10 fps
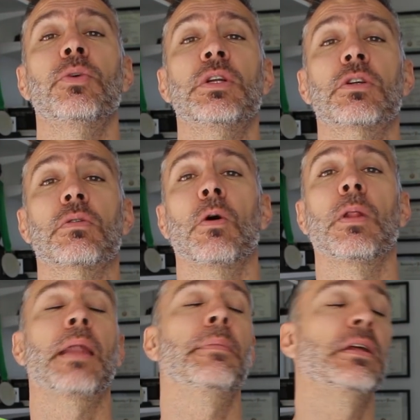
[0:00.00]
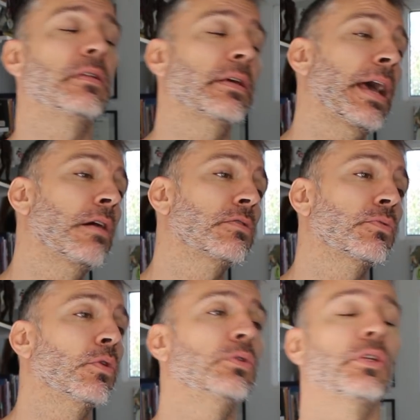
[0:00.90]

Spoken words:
Do we just roll out of bed to the couch, roll